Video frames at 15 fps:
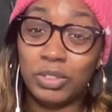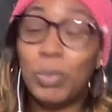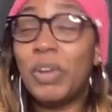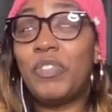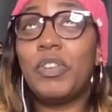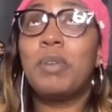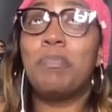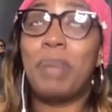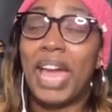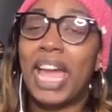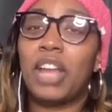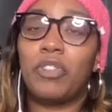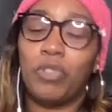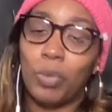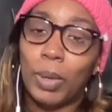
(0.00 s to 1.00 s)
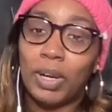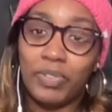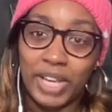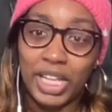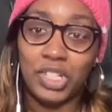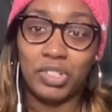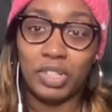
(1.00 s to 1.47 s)
Do we feel bad for Ralph
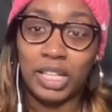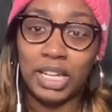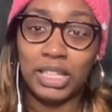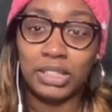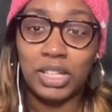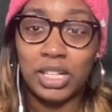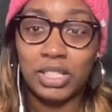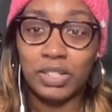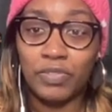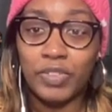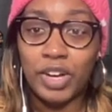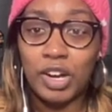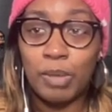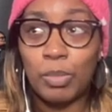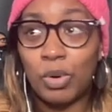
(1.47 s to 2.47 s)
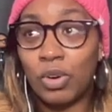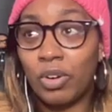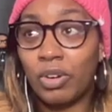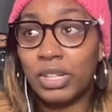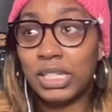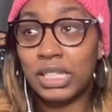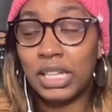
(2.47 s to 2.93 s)
Angel that he lost the firm,
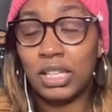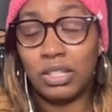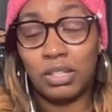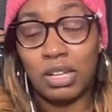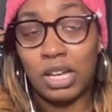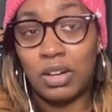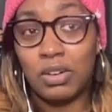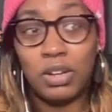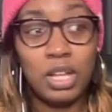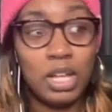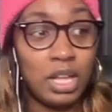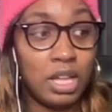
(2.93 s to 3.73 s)
or is it you know?